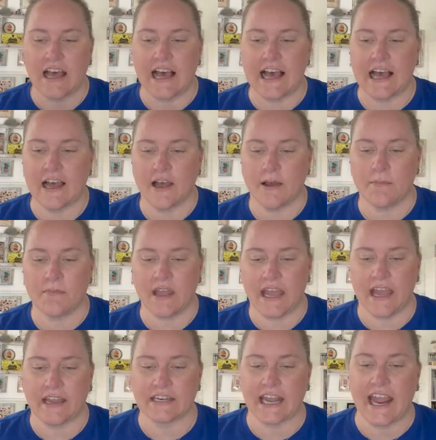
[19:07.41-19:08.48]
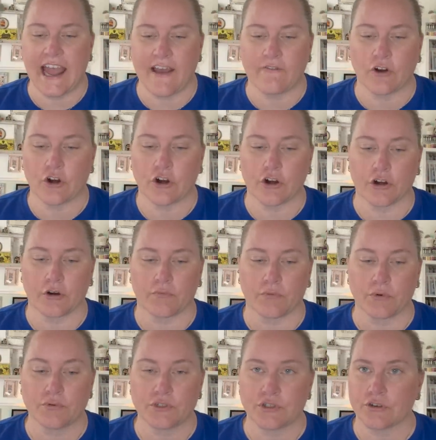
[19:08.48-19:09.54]
And I have her
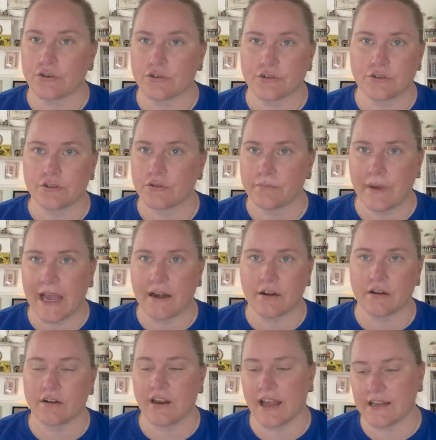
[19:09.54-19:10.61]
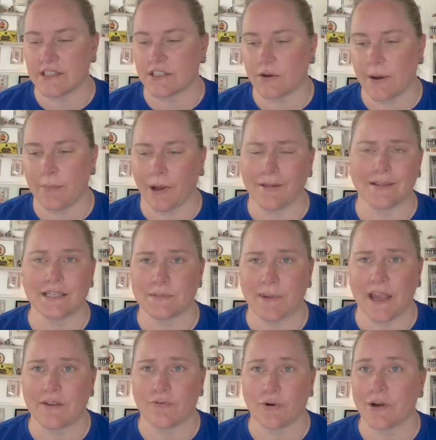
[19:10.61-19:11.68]
roosters pattern, and so I bought this
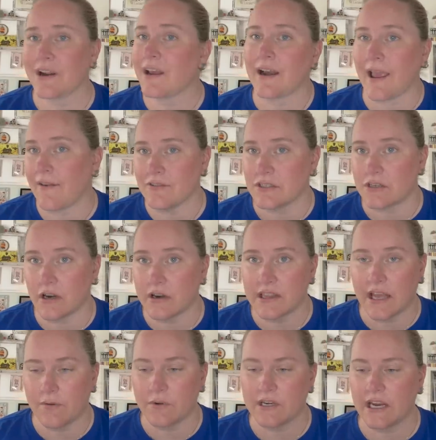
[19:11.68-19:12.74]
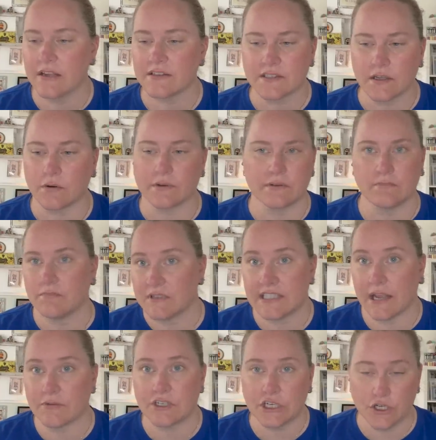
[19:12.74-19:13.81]
bag for it, and I haven't started that one yet, so it's
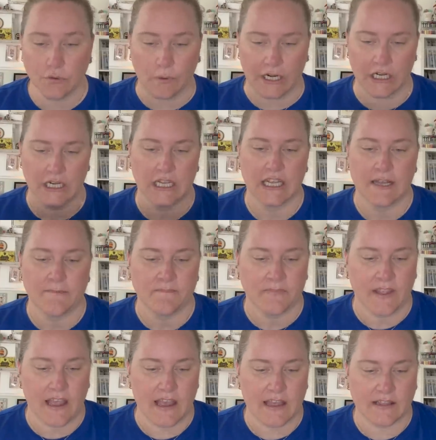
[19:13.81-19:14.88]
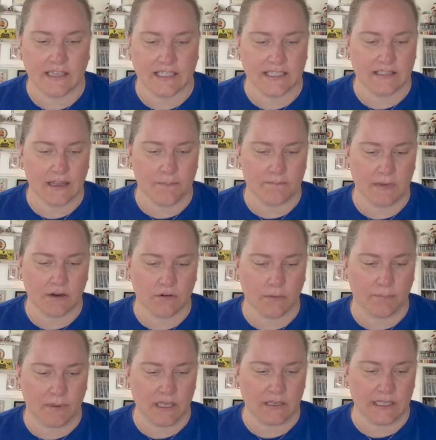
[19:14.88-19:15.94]
housing a new one. And this is a
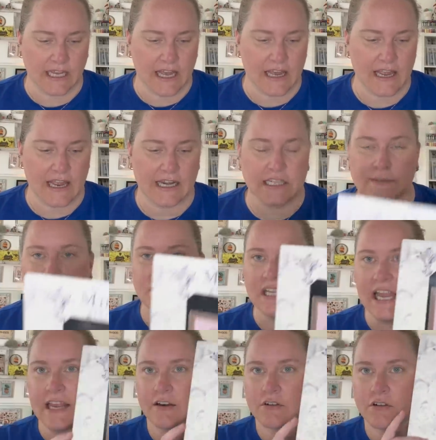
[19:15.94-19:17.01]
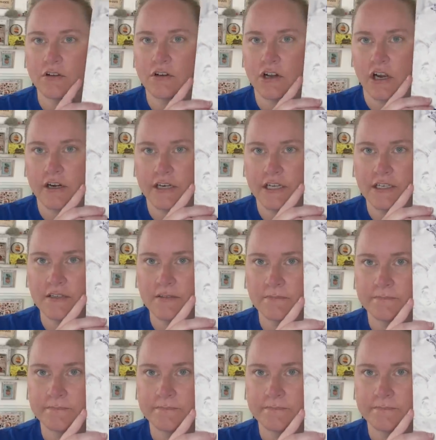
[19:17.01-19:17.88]
Mirabilia, and it's Botanical Garden.